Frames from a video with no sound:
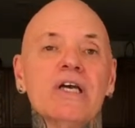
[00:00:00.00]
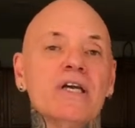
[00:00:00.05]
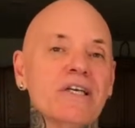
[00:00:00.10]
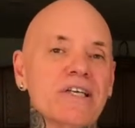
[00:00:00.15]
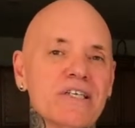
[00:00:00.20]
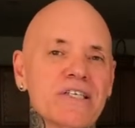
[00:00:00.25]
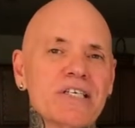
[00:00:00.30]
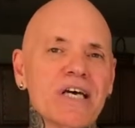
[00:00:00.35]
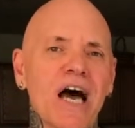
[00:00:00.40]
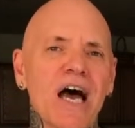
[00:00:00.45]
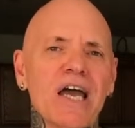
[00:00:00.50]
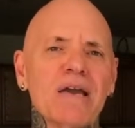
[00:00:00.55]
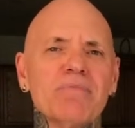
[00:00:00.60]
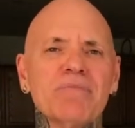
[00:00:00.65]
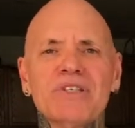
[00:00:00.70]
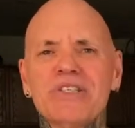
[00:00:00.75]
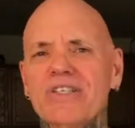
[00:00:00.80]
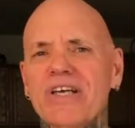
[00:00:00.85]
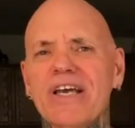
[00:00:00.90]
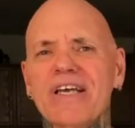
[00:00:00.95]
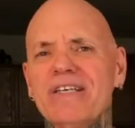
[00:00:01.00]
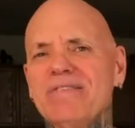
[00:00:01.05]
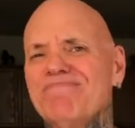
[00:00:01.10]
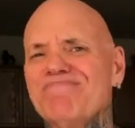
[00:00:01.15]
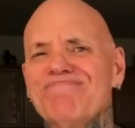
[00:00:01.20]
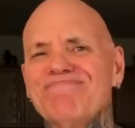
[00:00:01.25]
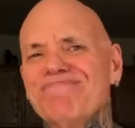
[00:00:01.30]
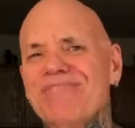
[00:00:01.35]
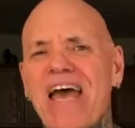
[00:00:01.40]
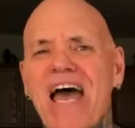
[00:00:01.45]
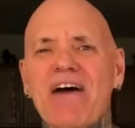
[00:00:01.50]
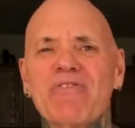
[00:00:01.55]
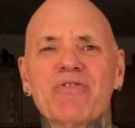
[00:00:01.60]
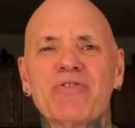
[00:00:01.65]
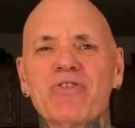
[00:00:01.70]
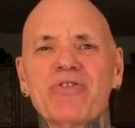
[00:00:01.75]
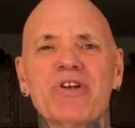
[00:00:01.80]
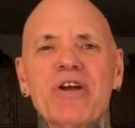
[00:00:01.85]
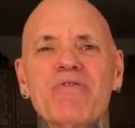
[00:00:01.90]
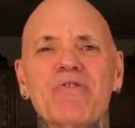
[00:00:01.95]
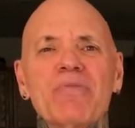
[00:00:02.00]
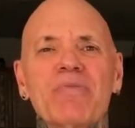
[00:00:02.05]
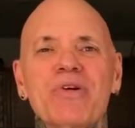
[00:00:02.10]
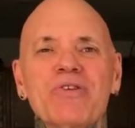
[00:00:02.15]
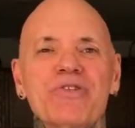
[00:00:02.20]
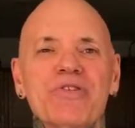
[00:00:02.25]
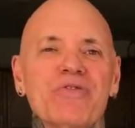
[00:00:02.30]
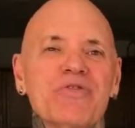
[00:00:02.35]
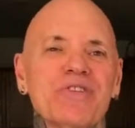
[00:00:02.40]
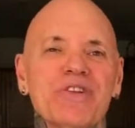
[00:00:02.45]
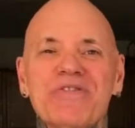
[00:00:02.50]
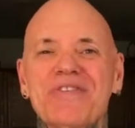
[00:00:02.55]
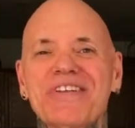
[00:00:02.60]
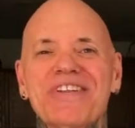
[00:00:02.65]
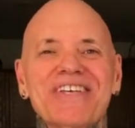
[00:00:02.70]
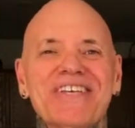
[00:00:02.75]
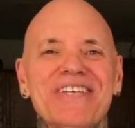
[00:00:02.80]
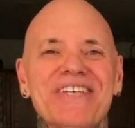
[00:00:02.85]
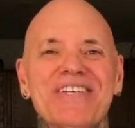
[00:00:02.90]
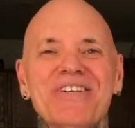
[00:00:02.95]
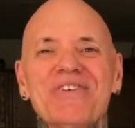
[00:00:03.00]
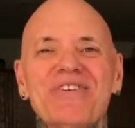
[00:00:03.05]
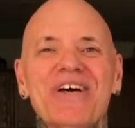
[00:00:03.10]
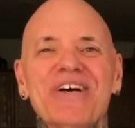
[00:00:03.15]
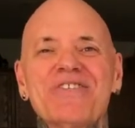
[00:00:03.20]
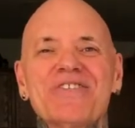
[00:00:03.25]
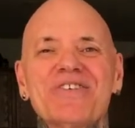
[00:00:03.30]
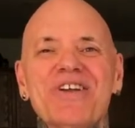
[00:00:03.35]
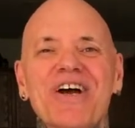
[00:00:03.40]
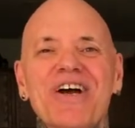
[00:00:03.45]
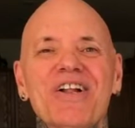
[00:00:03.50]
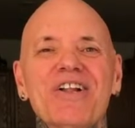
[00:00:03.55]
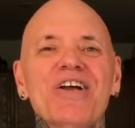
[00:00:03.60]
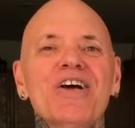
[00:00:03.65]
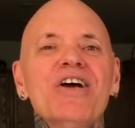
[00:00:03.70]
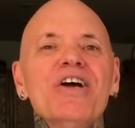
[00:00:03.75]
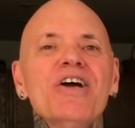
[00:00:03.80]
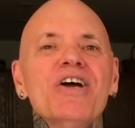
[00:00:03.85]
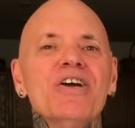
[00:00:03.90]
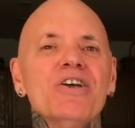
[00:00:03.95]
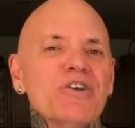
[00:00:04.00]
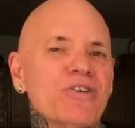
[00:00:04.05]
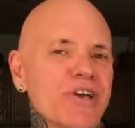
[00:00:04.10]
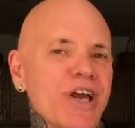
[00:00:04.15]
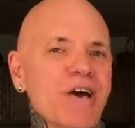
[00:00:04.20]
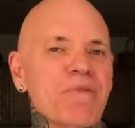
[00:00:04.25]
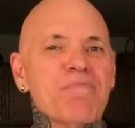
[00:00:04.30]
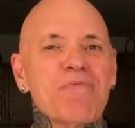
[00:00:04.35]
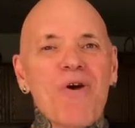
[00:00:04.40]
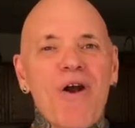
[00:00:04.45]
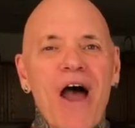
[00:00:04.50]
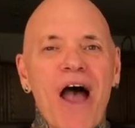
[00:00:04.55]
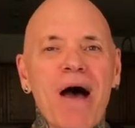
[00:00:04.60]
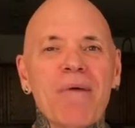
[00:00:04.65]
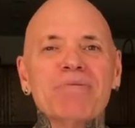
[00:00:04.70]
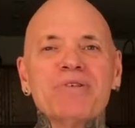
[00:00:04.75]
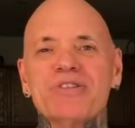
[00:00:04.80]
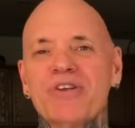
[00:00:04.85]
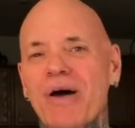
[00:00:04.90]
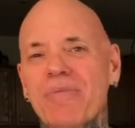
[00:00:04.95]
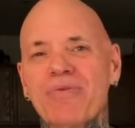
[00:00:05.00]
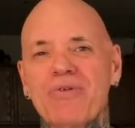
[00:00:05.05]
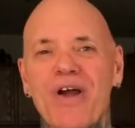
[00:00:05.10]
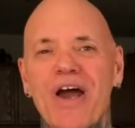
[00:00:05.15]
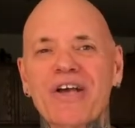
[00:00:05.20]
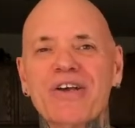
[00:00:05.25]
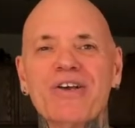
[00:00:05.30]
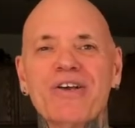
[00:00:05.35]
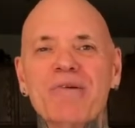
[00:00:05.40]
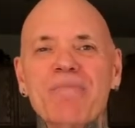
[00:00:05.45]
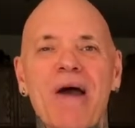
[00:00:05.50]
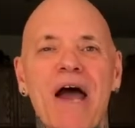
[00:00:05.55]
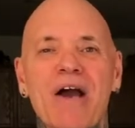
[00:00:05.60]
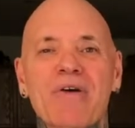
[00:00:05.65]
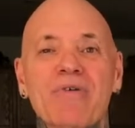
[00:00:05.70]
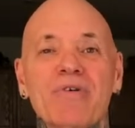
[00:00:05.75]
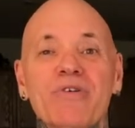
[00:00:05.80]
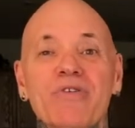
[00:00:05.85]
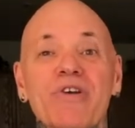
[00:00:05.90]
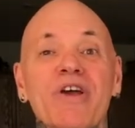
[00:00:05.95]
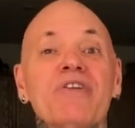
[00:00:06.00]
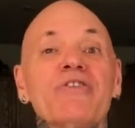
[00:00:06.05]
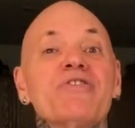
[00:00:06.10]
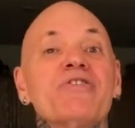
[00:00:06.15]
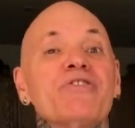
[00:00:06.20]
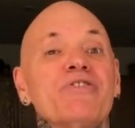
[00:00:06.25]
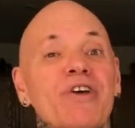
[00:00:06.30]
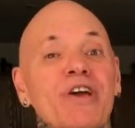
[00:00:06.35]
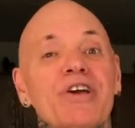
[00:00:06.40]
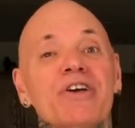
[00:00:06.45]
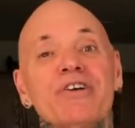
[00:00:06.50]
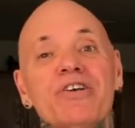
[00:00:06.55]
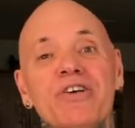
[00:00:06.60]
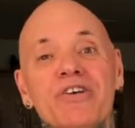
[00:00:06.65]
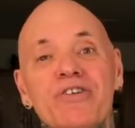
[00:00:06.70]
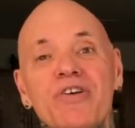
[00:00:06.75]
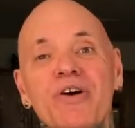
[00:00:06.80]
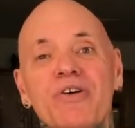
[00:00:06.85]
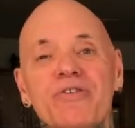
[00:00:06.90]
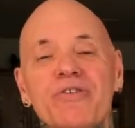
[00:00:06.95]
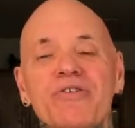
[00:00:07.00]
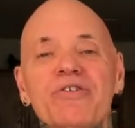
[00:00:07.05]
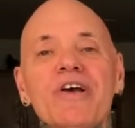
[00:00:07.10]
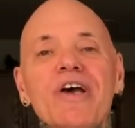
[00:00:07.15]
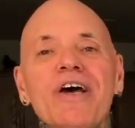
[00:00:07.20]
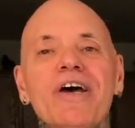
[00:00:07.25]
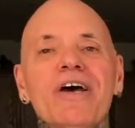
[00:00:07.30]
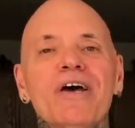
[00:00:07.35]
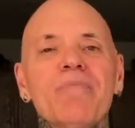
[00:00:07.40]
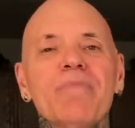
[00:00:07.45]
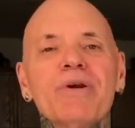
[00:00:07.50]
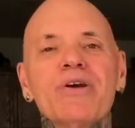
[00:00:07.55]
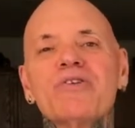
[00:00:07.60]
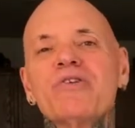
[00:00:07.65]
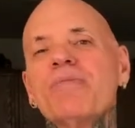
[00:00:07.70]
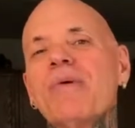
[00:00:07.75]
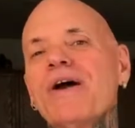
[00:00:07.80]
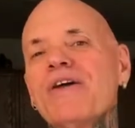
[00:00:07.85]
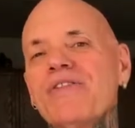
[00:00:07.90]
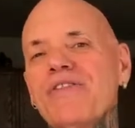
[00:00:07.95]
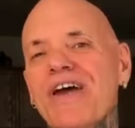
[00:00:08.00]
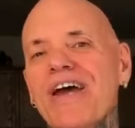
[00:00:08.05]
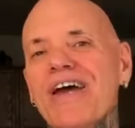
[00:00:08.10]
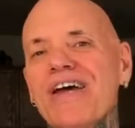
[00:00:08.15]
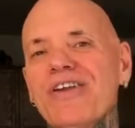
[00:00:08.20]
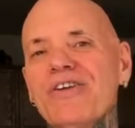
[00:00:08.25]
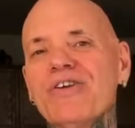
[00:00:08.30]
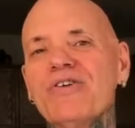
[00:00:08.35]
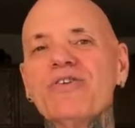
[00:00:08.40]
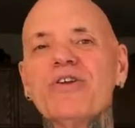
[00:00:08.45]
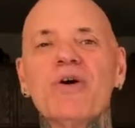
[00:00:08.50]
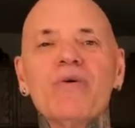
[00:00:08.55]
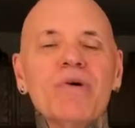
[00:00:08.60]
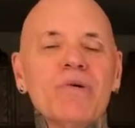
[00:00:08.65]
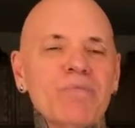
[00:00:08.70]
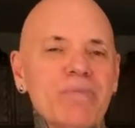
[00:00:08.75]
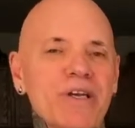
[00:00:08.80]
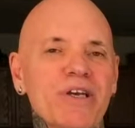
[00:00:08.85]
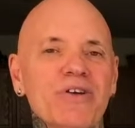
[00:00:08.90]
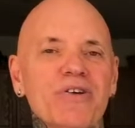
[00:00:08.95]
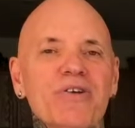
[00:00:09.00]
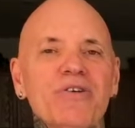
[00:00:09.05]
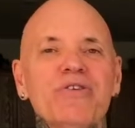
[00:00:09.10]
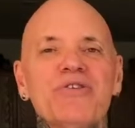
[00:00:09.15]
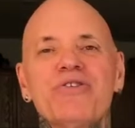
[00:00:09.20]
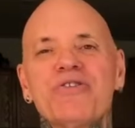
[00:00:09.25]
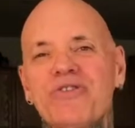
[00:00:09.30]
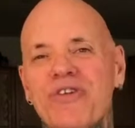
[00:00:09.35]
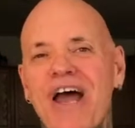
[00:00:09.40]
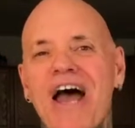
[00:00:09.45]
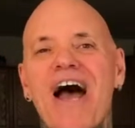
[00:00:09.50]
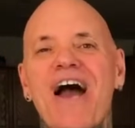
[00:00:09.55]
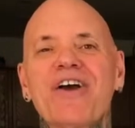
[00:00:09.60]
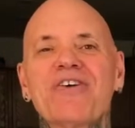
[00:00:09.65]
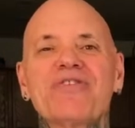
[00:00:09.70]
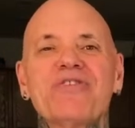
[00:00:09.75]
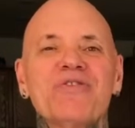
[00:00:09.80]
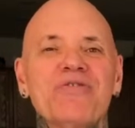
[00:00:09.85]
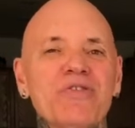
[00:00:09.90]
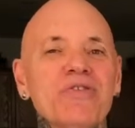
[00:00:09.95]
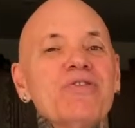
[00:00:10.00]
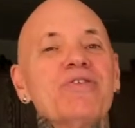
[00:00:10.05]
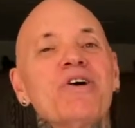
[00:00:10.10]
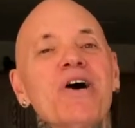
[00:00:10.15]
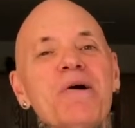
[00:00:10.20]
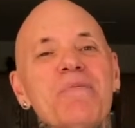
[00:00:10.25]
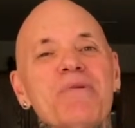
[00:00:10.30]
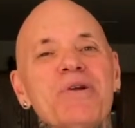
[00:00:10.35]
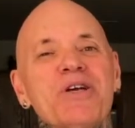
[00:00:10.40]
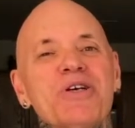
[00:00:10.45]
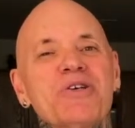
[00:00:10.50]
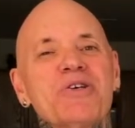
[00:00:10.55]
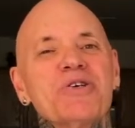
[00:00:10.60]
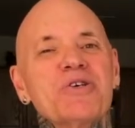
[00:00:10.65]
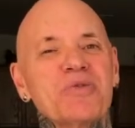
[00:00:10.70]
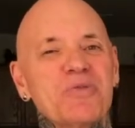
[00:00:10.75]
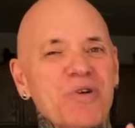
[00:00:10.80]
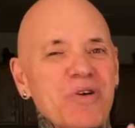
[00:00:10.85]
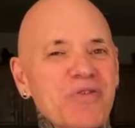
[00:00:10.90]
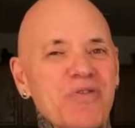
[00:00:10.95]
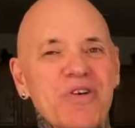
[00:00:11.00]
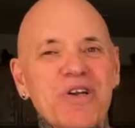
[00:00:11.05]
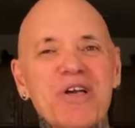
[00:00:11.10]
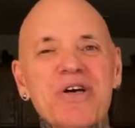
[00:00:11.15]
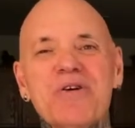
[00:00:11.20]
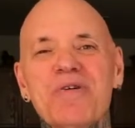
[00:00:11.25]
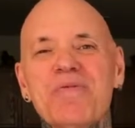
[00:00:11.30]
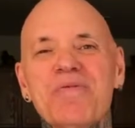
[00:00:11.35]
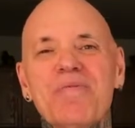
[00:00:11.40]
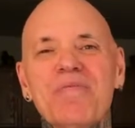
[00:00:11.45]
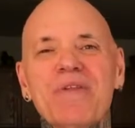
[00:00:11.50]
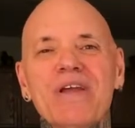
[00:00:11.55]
In time, say after several months of living the keto lifestyle, you can perhaps stop tracking your macros and stay in ketosis because by then you'll know what meals, snacks, and food combinations work for you.